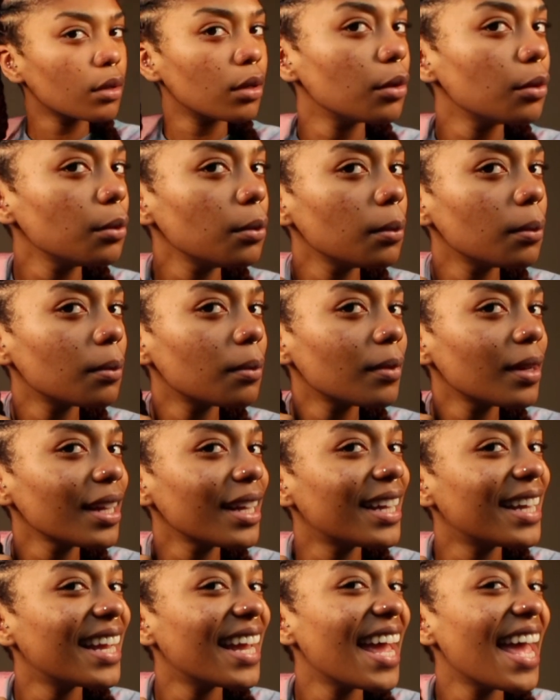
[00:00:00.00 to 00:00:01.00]
Ooh.
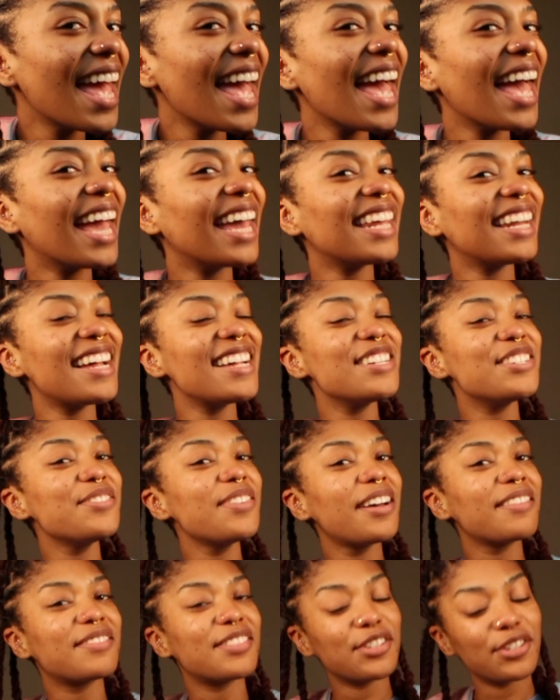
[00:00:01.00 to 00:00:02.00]
And I do
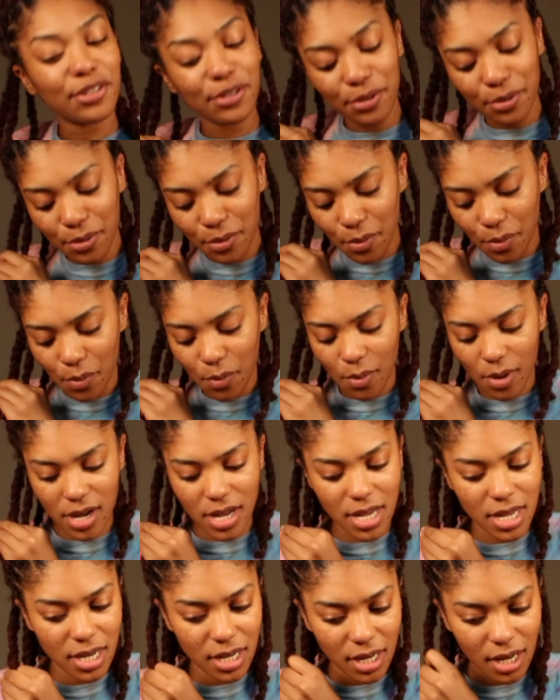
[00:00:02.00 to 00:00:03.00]
have to do
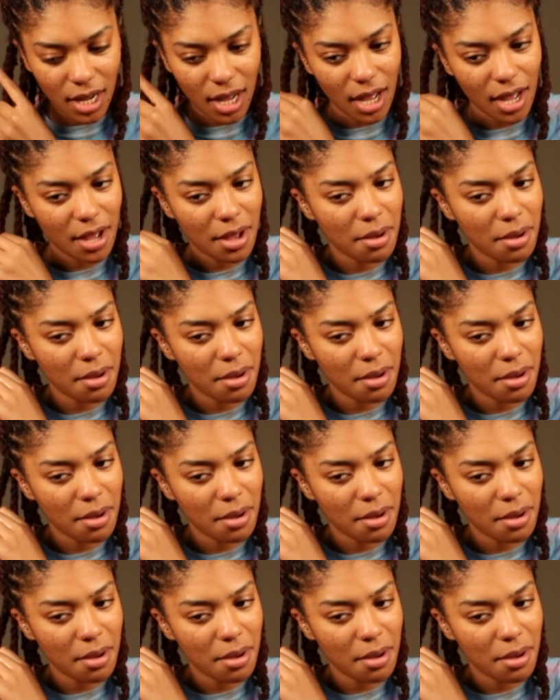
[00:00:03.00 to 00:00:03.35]
one